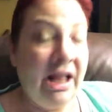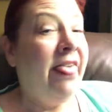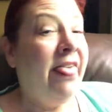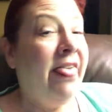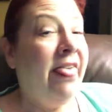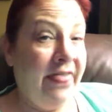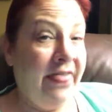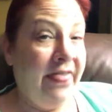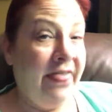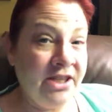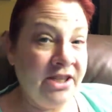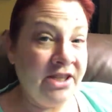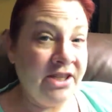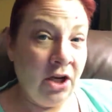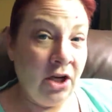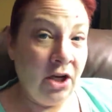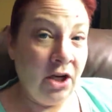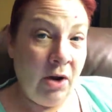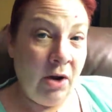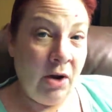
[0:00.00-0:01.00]
That's a
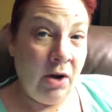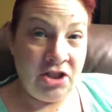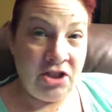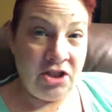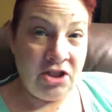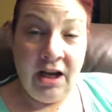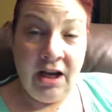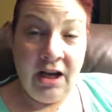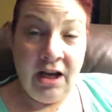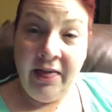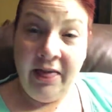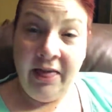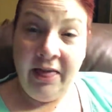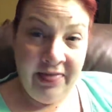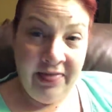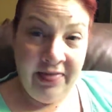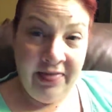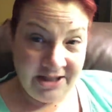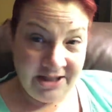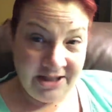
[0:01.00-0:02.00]
good question.
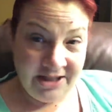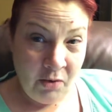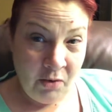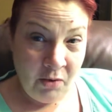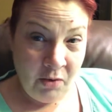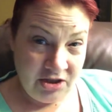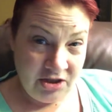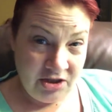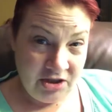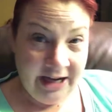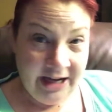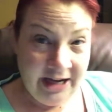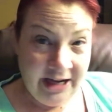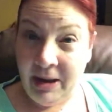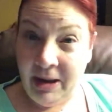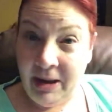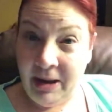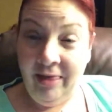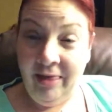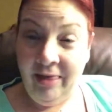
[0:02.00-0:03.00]
That's a question that I bet
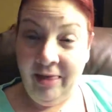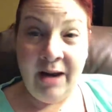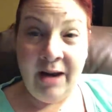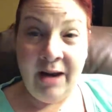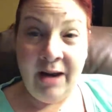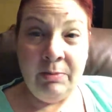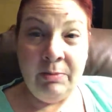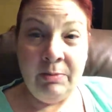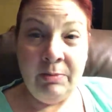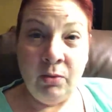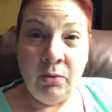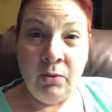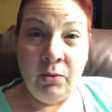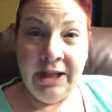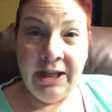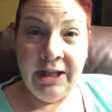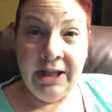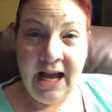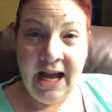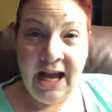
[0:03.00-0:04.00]
a lot of people will
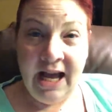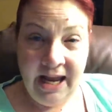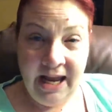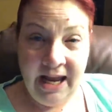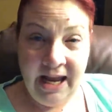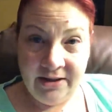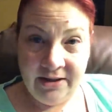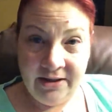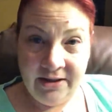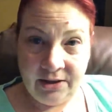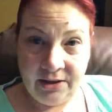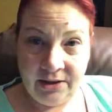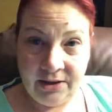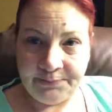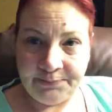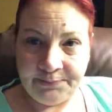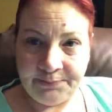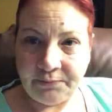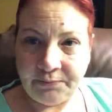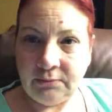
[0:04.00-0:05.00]
not answer.
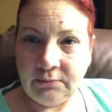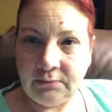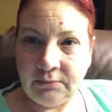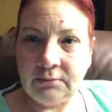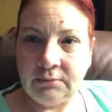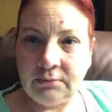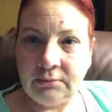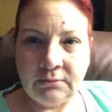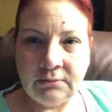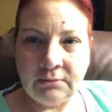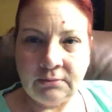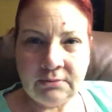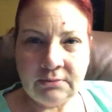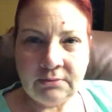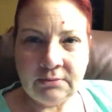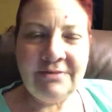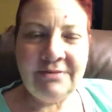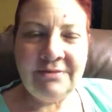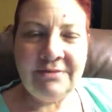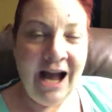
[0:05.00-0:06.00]

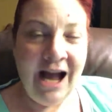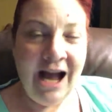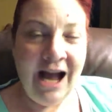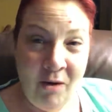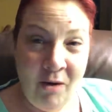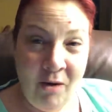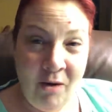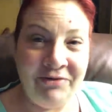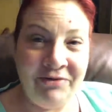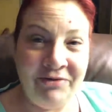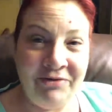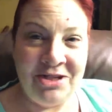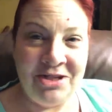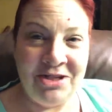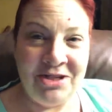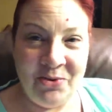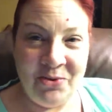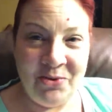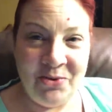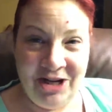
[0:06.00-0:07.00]
How often
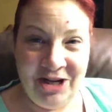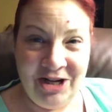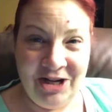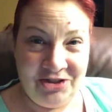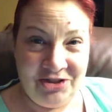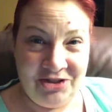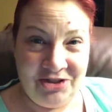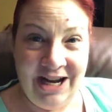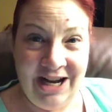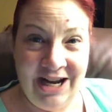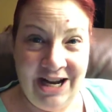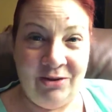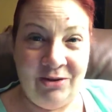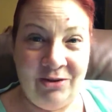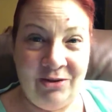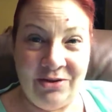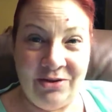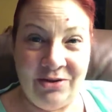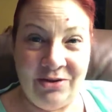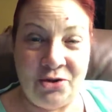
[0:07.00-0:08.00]
do you wash your
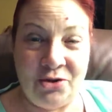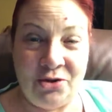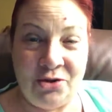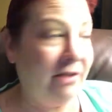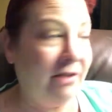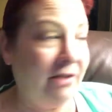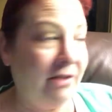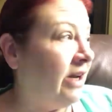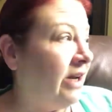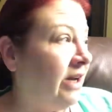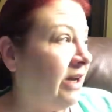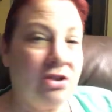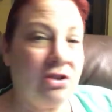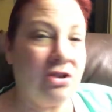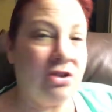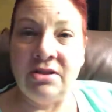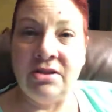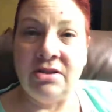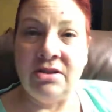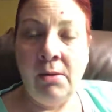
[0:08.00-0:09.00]
towels? True
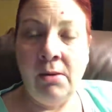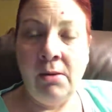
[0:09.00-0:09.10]
confessions.